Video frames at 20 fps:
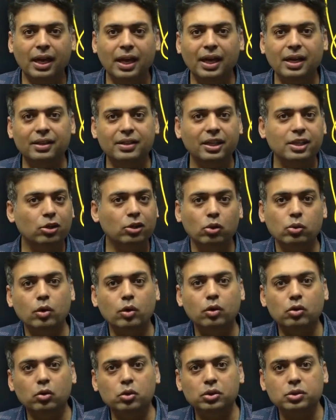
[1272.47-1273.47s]
and they don't
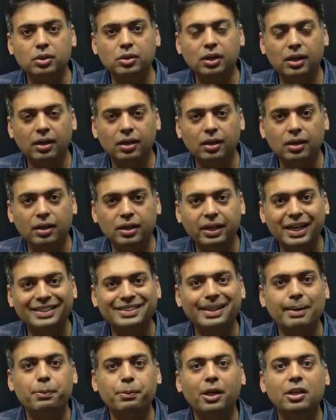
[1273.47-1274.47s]
want to
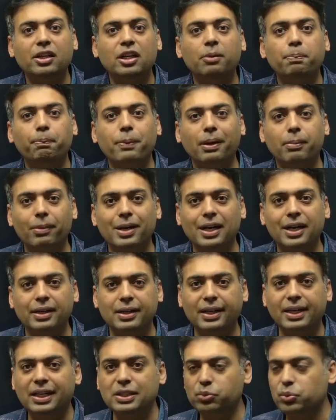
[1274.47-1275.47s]
get separated
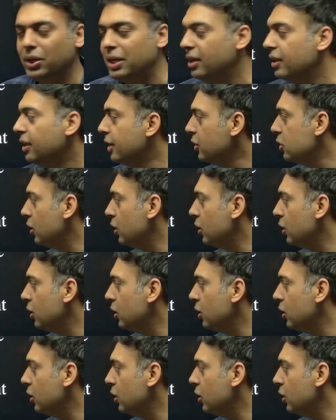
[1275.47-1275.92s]
permanently as well.